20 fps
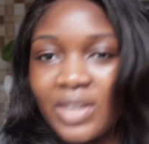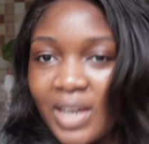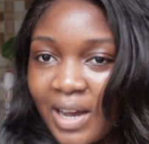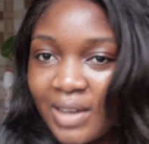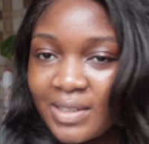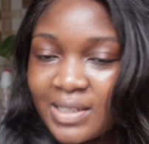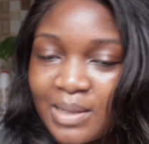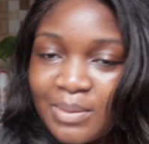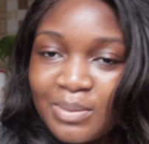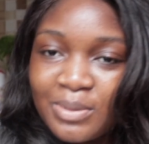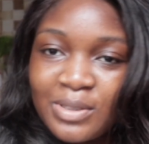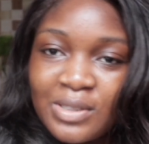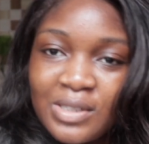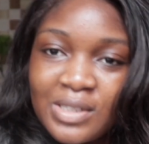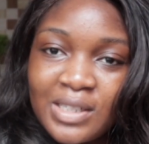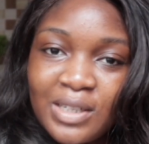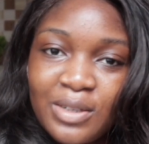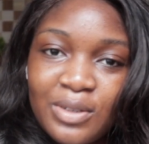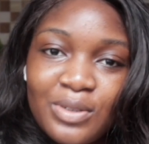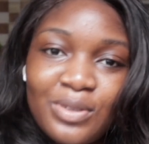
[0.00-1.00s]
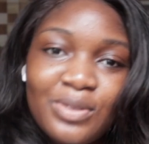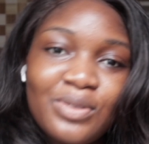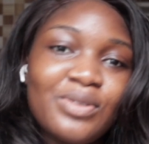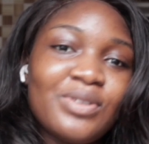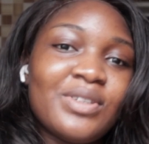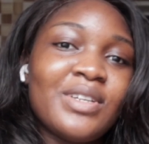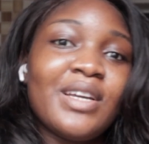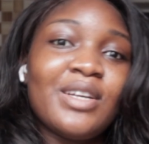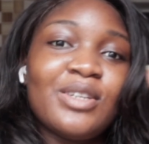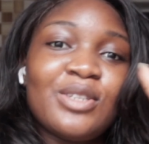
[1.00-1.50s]
yeah, I was able to sail through
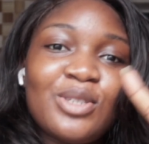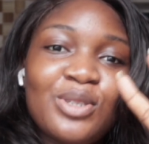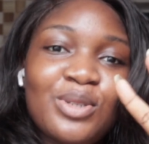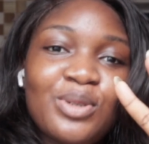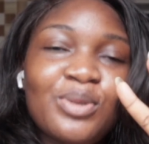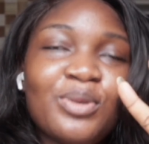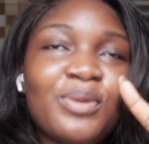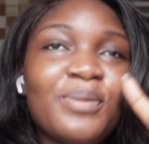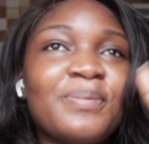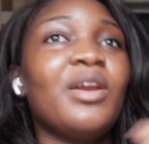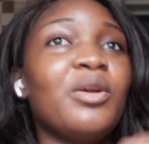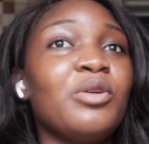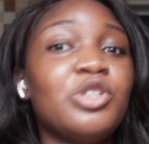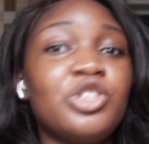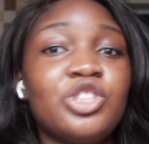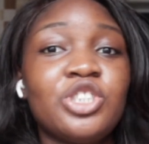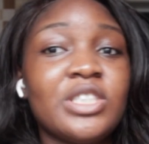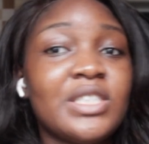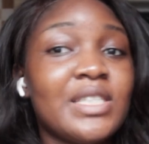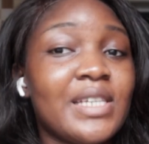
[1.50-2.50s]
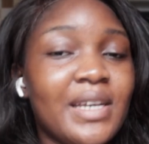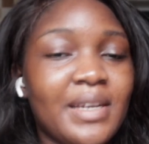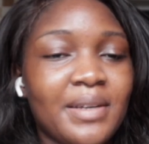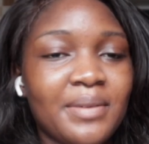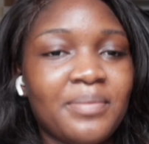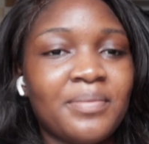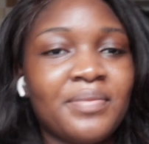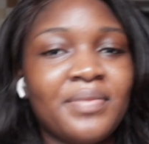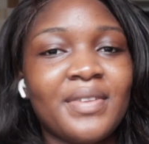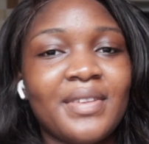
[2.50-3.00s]
day 2, no
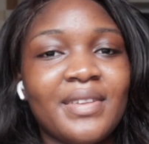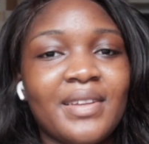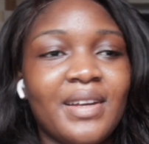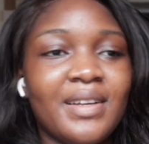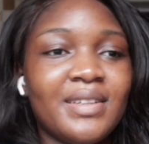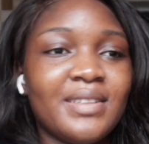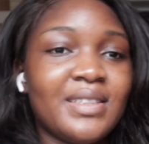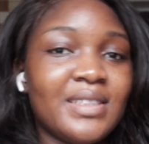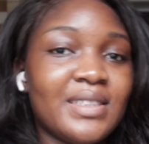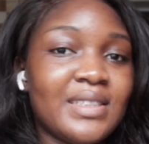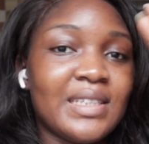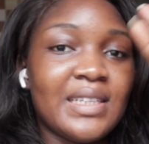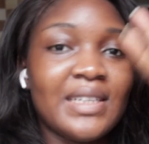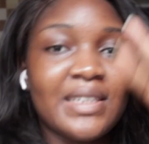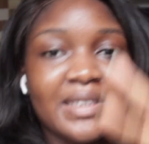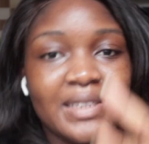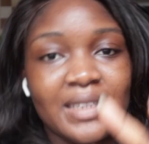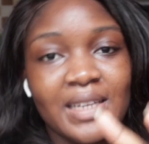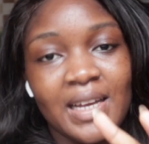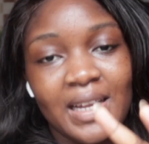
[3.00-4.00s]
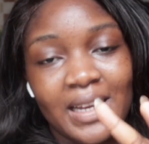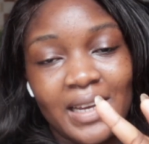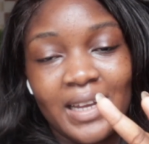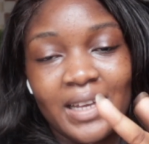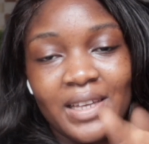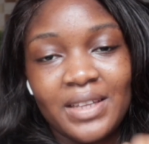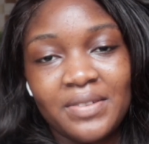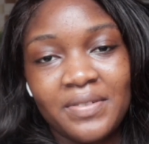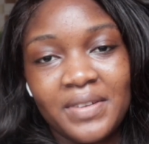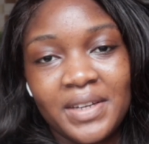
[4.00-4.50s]
cheating, and this is day
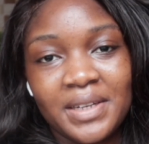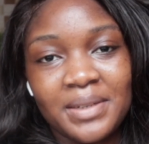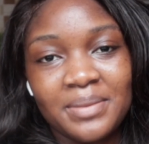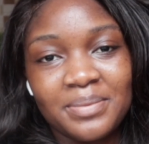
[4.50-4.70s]
3.